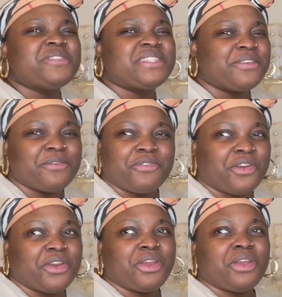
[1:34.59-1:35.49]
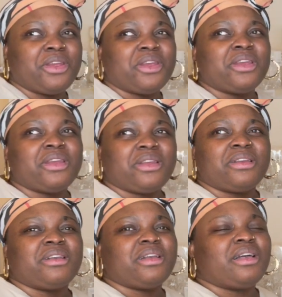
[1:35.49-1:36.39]
silver
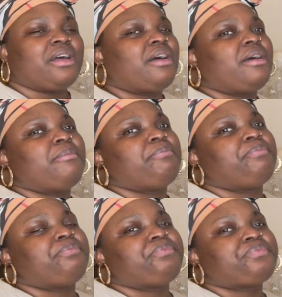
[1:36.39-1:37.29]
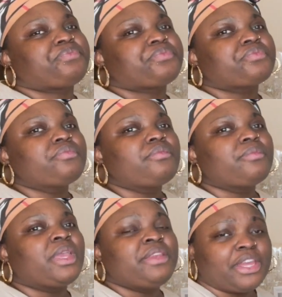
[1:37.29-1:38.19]
um,
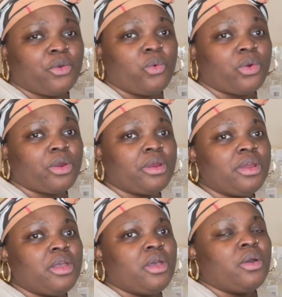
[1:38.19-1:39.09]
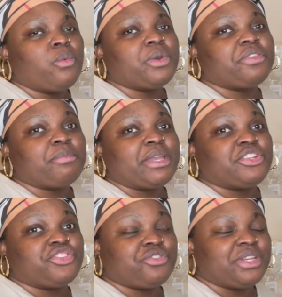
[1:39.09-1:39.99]
decor with my
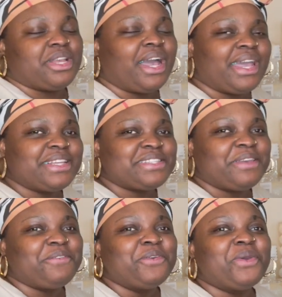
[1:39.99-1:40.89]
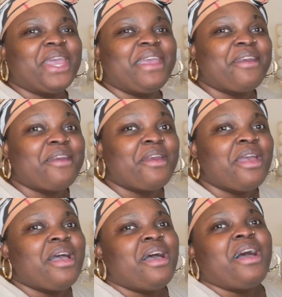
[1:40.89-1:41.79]
tree. Guys, if you hear
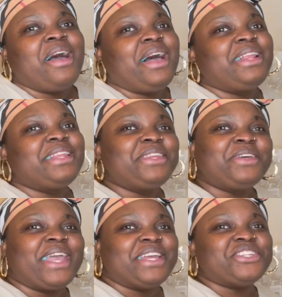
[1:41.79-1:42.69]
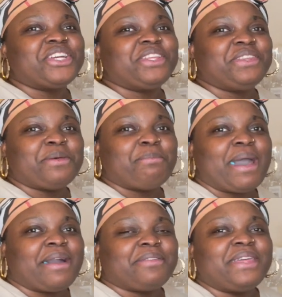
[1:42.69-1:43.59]
a little angel in the
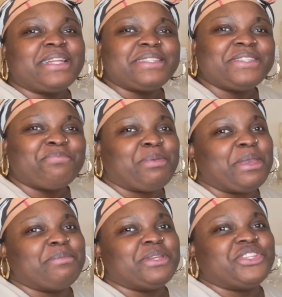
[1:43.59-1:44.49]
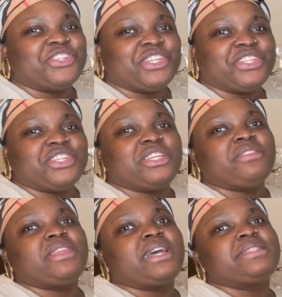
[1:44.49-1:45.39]
back, that's baby Gigi.
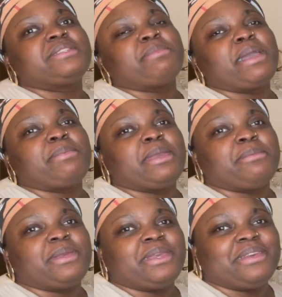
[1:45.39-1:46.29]
That's my baby.